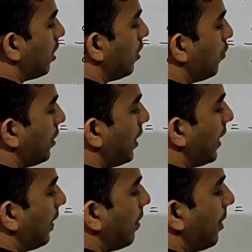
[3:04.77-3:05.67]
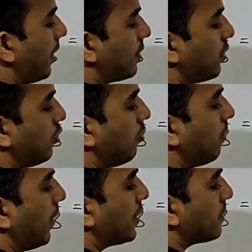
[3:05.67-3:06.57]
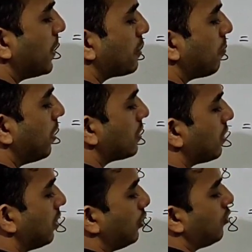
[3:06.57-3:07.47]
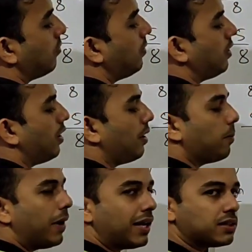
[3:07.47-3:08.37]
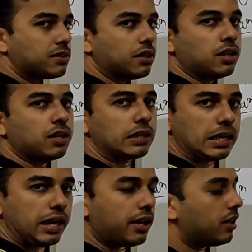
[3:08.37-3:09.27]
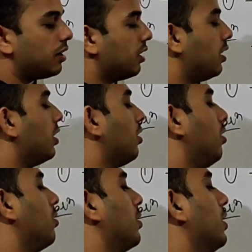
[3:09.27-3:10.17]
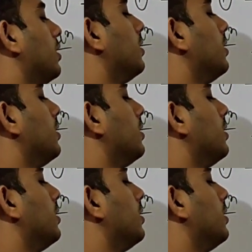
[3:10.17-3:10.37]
if we take another minus, it will be minus minus plus and it will be minus 3. Clear? Okay.